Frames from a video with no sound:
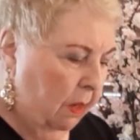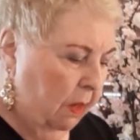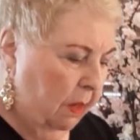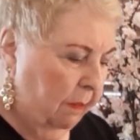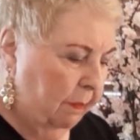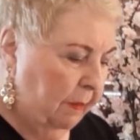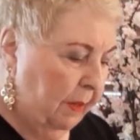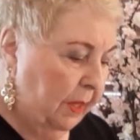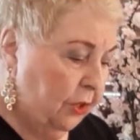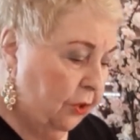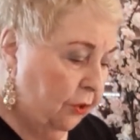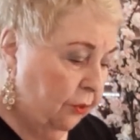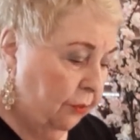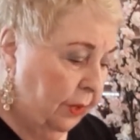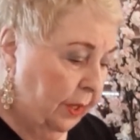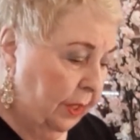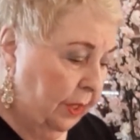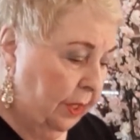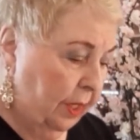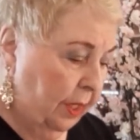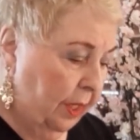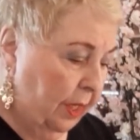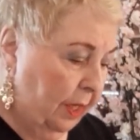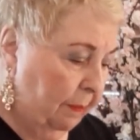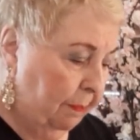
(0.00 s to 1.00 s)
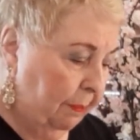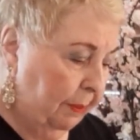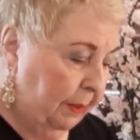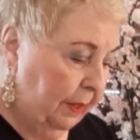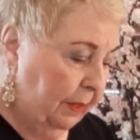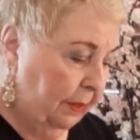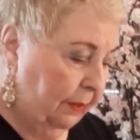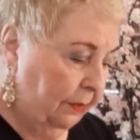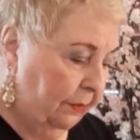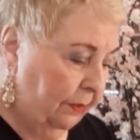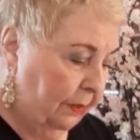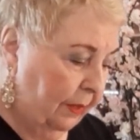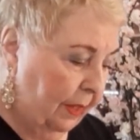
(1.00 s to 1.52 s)
measuring tape,
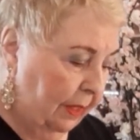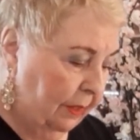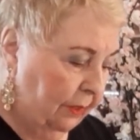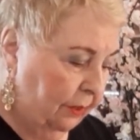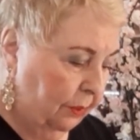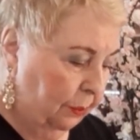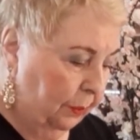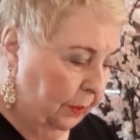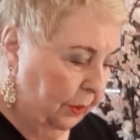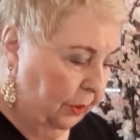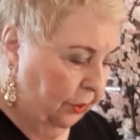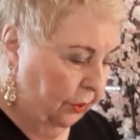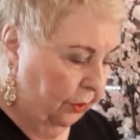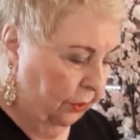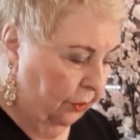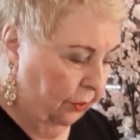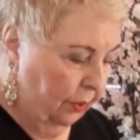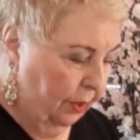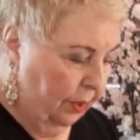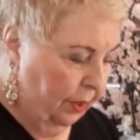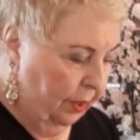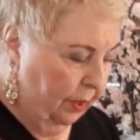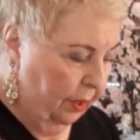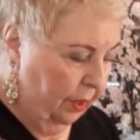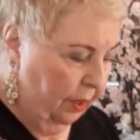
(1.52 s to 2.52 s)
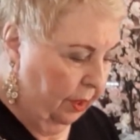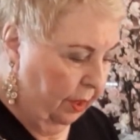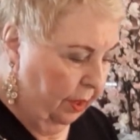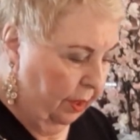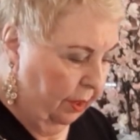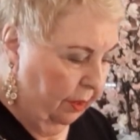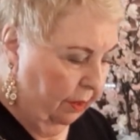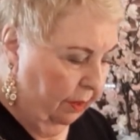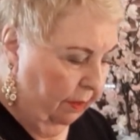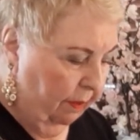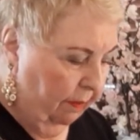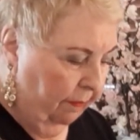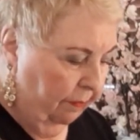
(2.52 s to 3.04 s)
because that's what you're going to
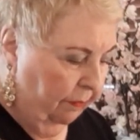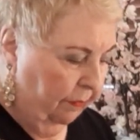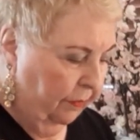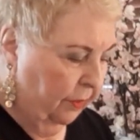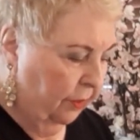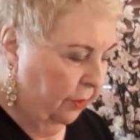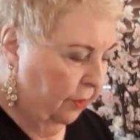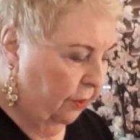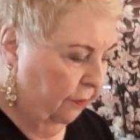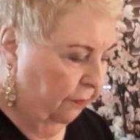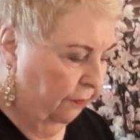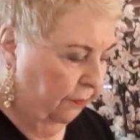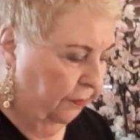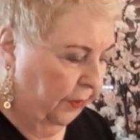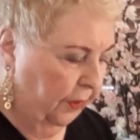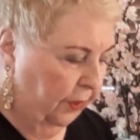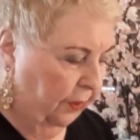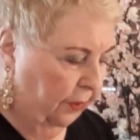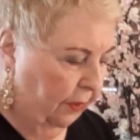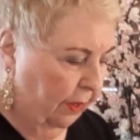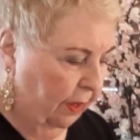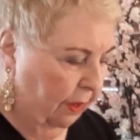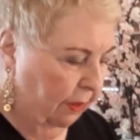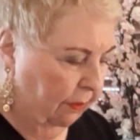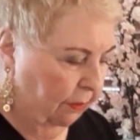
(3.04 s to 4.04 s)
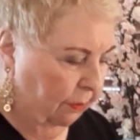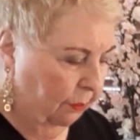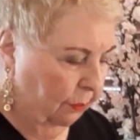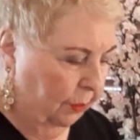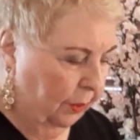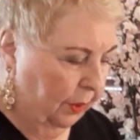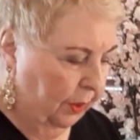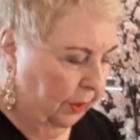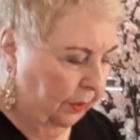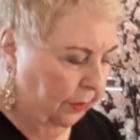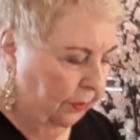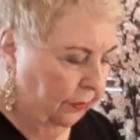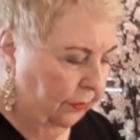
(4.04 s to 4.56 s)
need to figure out
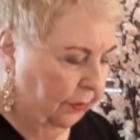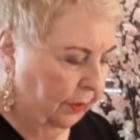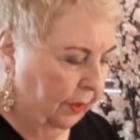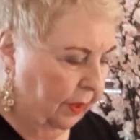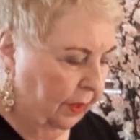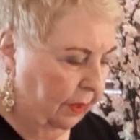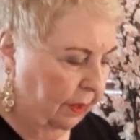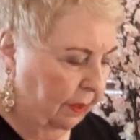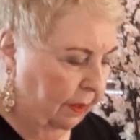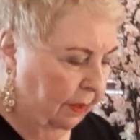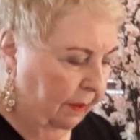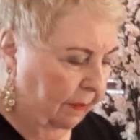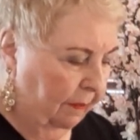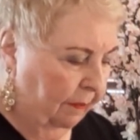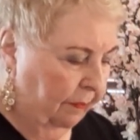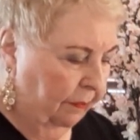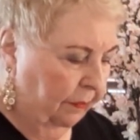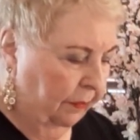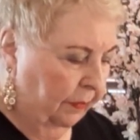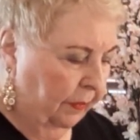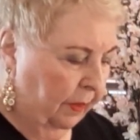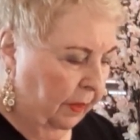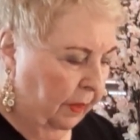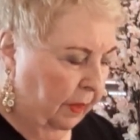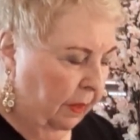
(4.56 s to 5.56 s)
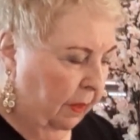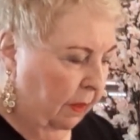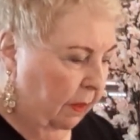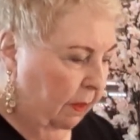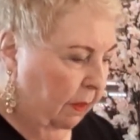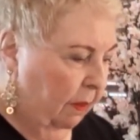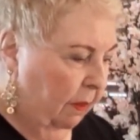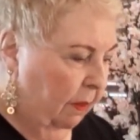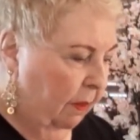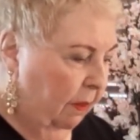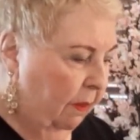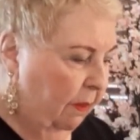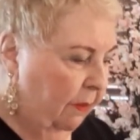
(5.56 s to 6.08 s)
where to sit.
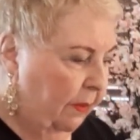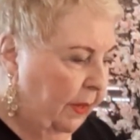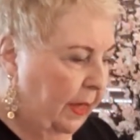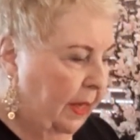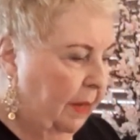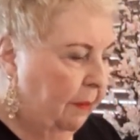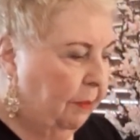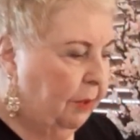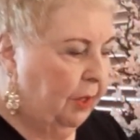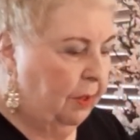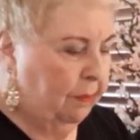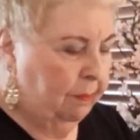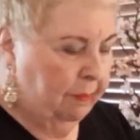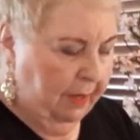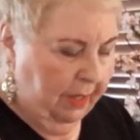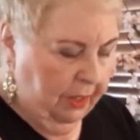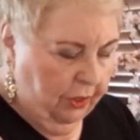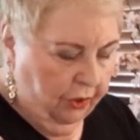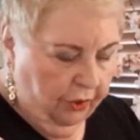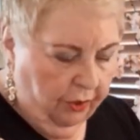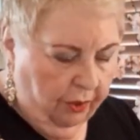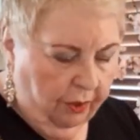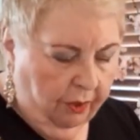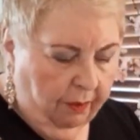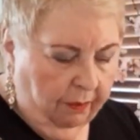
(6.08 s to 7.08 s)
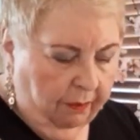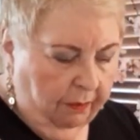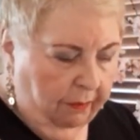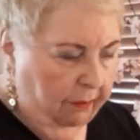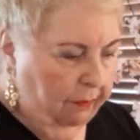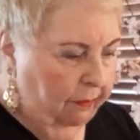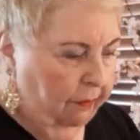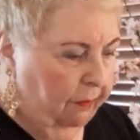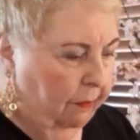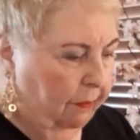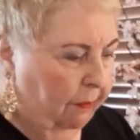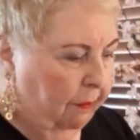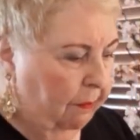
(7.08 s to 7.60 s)
All right, I'm going to measure
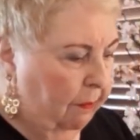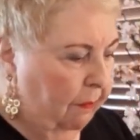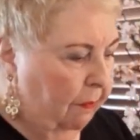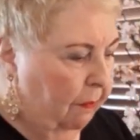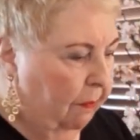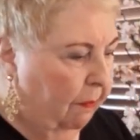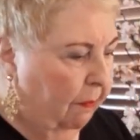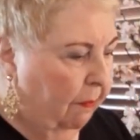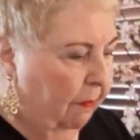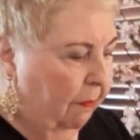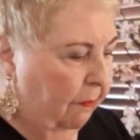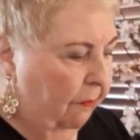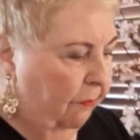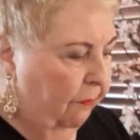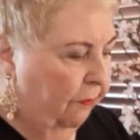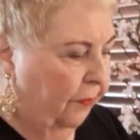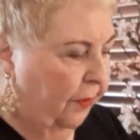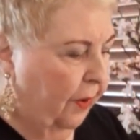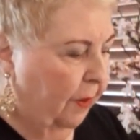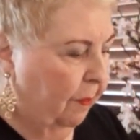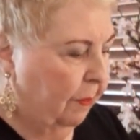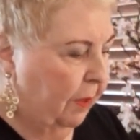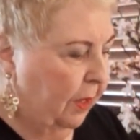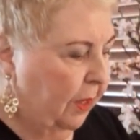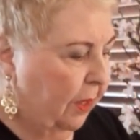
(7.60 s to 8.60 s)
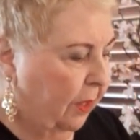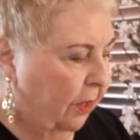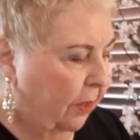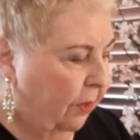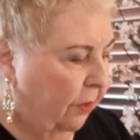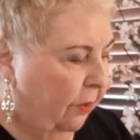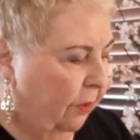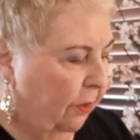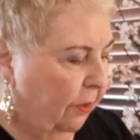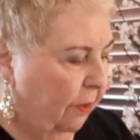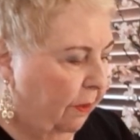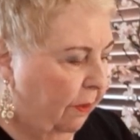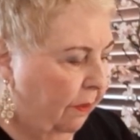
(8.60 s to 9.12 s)
from
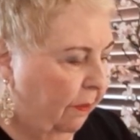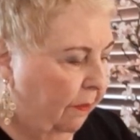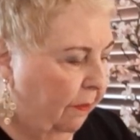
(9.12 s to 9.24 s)
here,